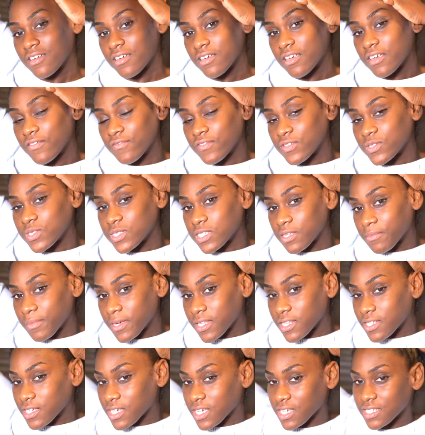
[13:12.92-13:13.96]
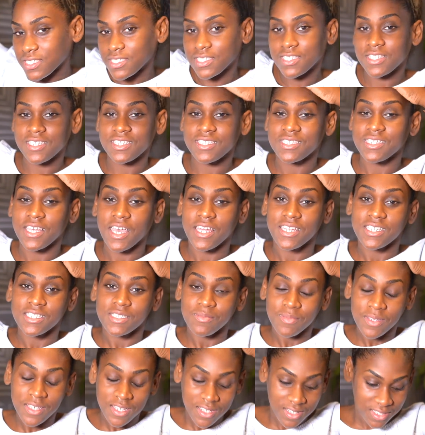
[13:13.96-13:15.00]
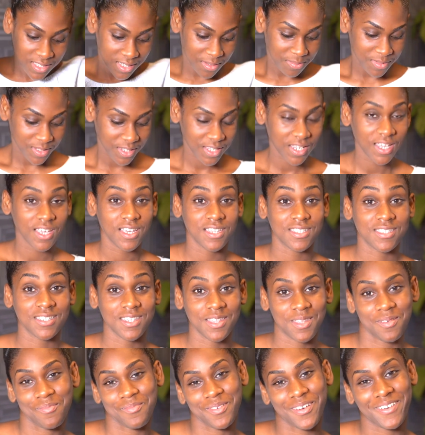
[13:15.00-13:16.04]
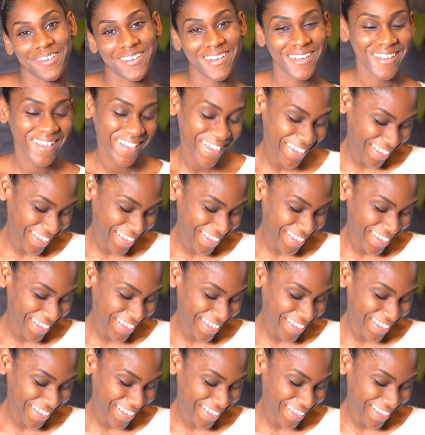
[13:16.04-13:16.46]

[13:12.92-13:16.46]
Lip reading: If you see me looking to the side, it's because I'm looking into the mirror.